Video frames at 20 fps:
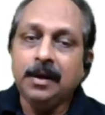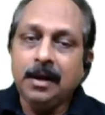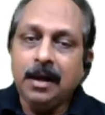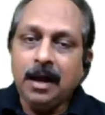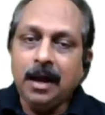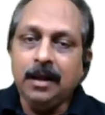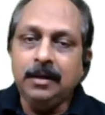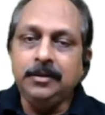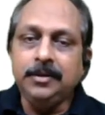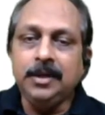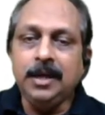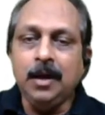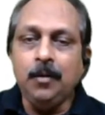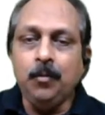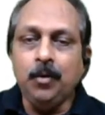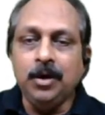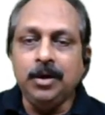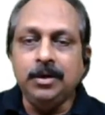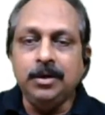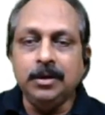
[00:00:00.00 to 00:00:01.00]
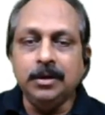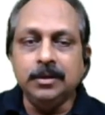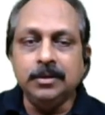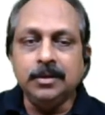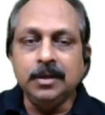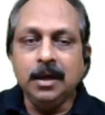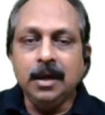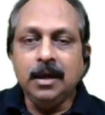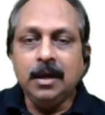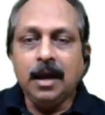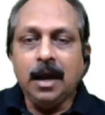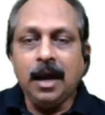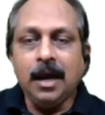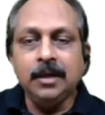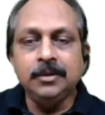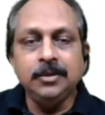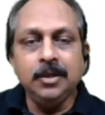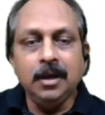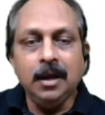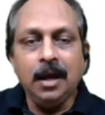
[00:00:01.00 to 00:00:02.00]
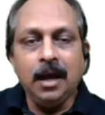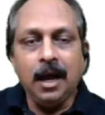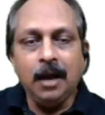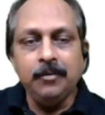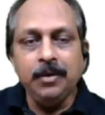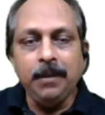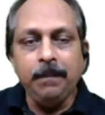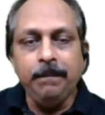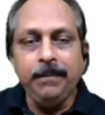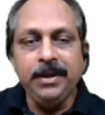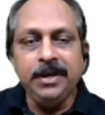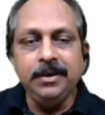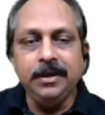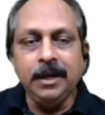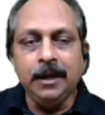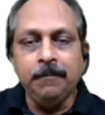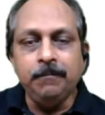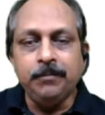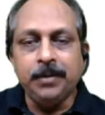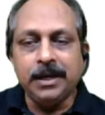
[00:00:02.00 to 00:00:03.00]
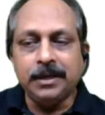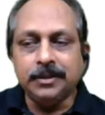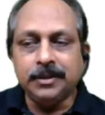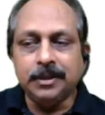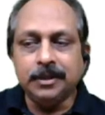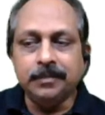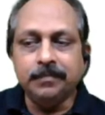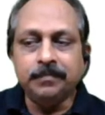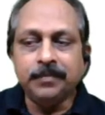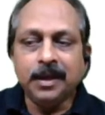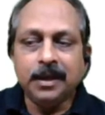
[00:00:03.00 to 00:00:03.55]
healthcare workers as having been infected.